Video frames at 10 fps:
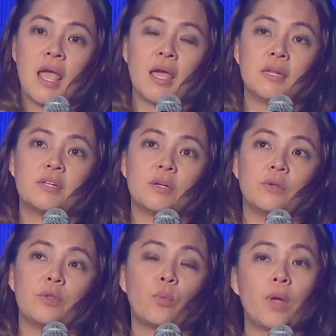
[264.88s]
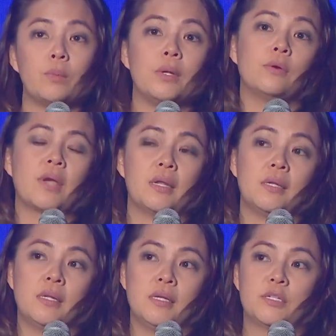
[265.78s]
And the way we look at
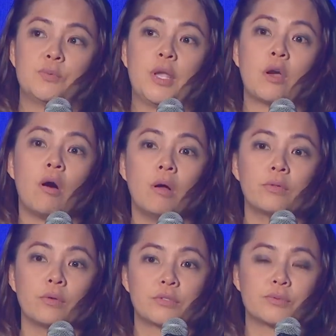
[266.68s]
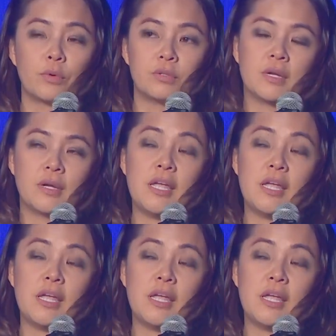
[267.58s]
it is we call the